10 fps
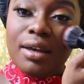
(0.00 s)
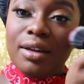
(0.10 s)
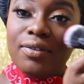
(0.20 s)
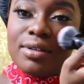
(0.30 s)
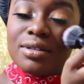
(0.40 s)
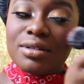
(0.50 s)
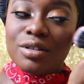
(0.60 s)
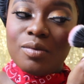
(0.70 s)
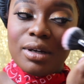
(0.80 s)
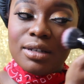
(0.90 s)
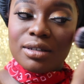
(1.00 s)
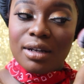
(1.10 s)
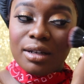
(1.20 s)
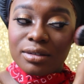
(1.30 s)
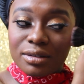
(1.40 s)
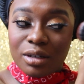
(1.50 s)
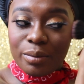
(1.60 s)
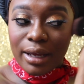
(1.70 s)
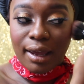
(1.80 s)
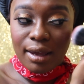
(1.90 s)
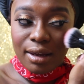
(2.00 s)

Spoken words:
If it's too much, I'll just go back